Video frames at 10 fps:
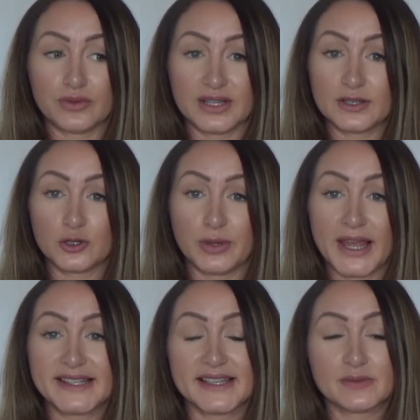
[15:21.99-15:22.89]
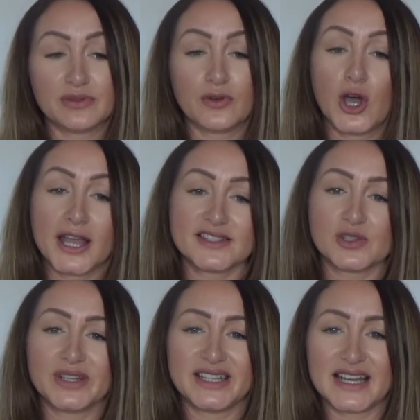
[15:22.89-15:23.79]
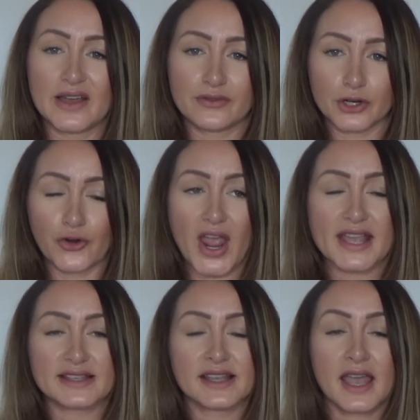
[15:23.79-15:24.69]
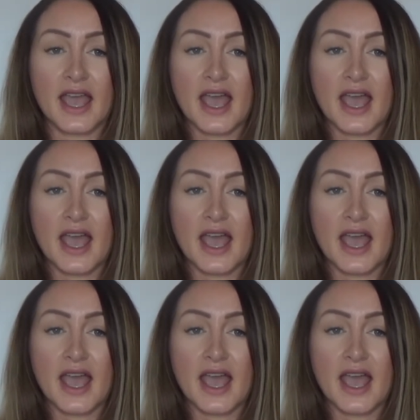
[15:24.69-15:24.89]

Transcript: really good places beforehand so we didn't have regrets.